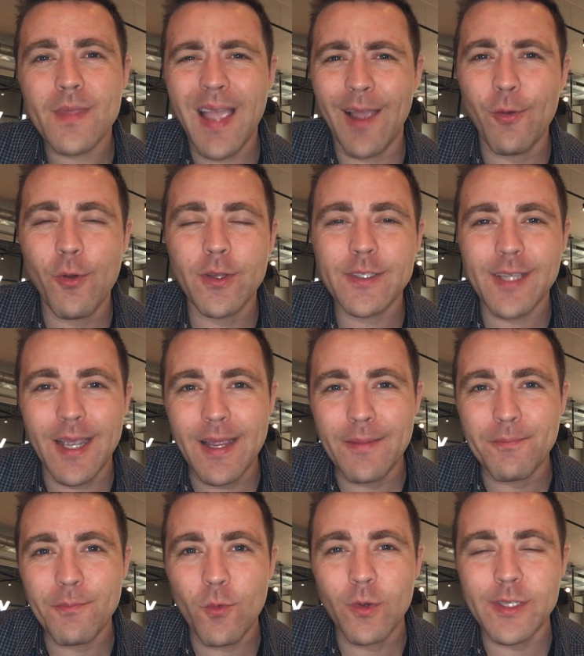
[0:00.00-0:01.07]
I one
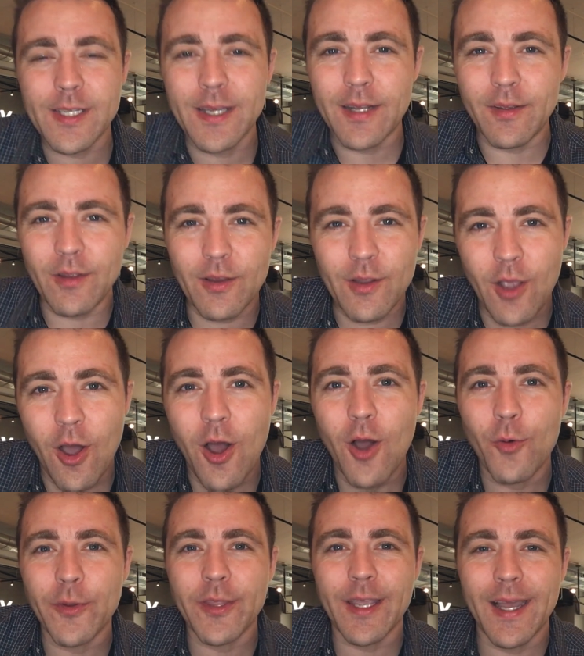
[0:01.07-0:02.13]
time was on a
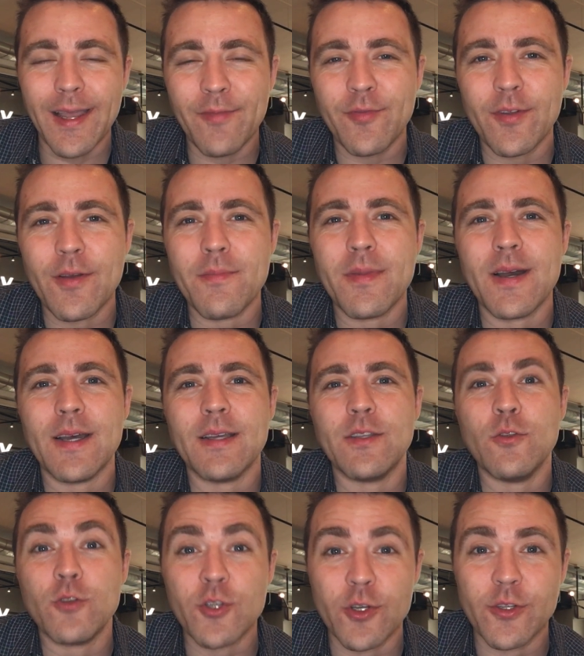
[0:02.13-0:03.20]
call with a guy from
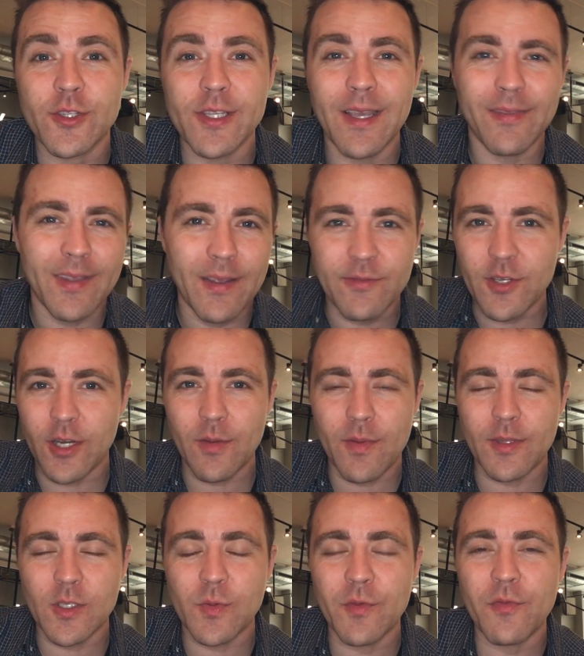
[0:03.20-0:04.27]
New Jersey. I think I've talked
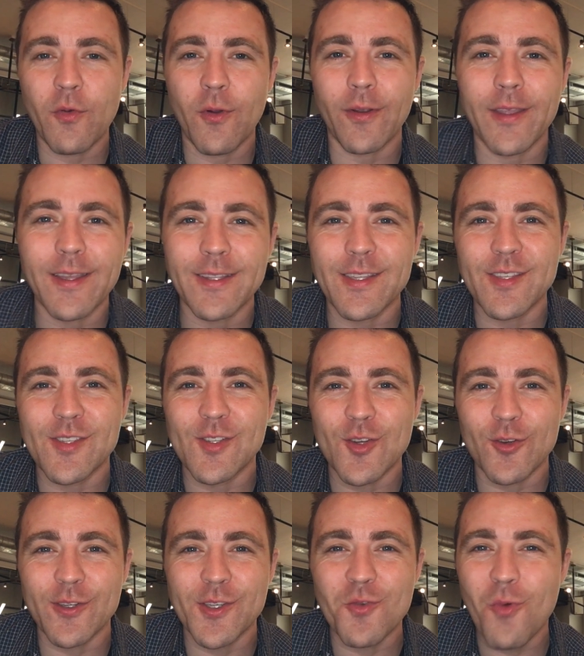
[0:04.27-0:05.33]
about this before. He had these
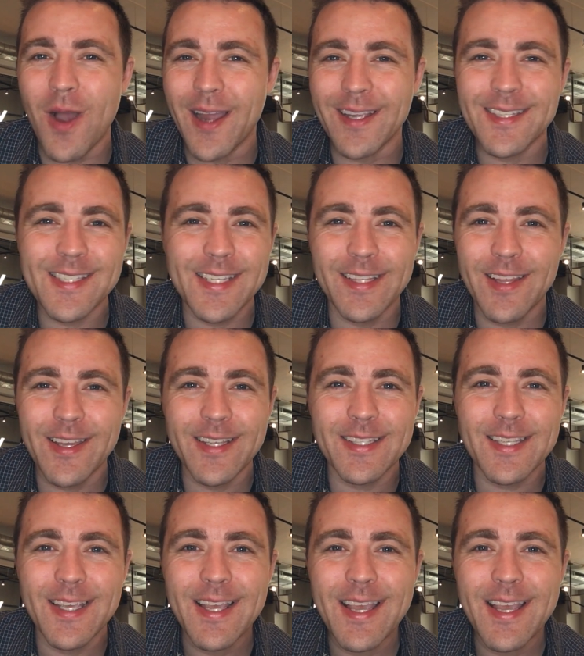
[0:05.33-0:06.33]
Jersey wines he liked.